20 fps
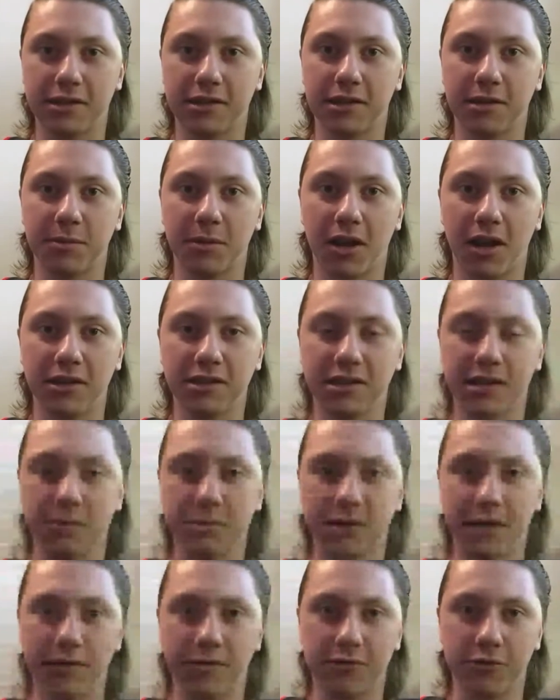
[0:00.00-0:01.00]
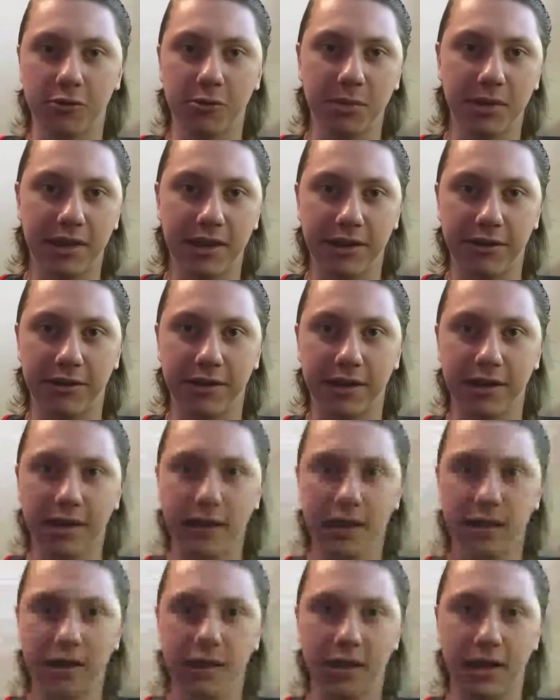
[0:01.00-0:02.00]
some concepts of group theory
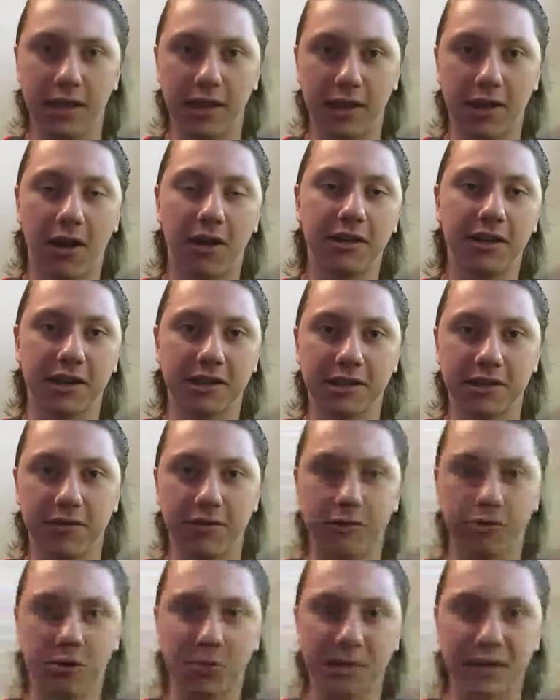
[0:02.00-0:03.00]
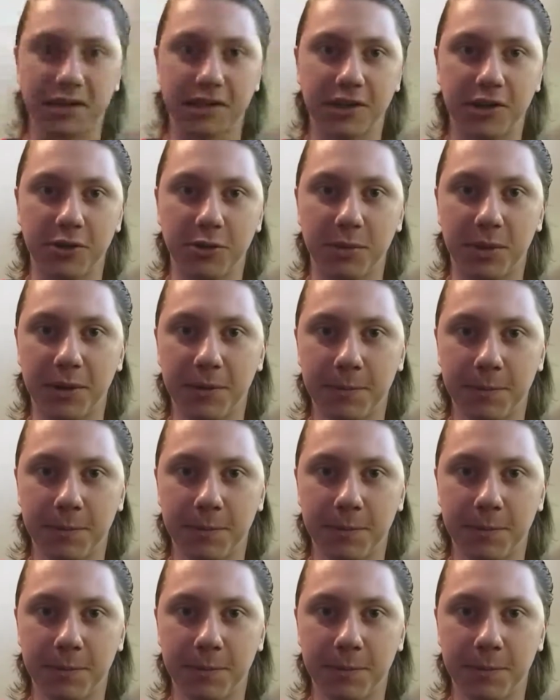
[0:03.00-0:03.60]
in the context of the Rubik's Cube.